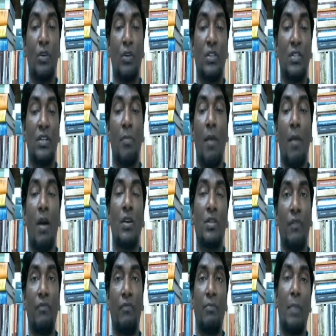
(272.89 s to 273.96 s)
is demand
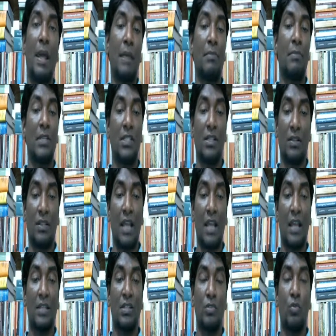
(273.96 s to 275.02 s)
shift parameter in
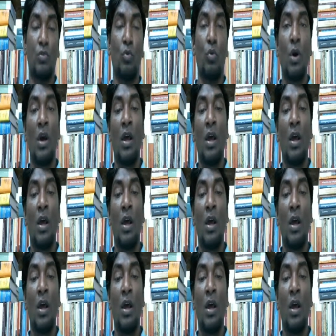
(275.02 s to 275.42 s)
that sense. So